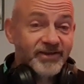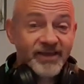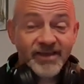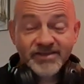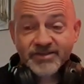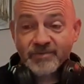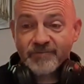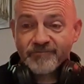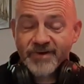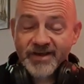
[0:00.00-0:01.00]
hit some
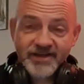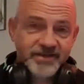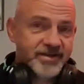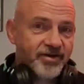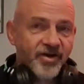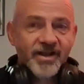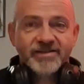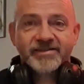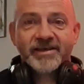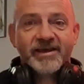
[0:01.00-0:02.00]
amazing
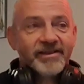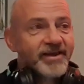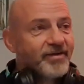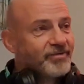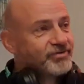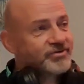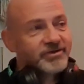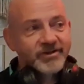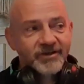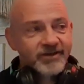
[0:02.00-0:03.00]
heights there. That was,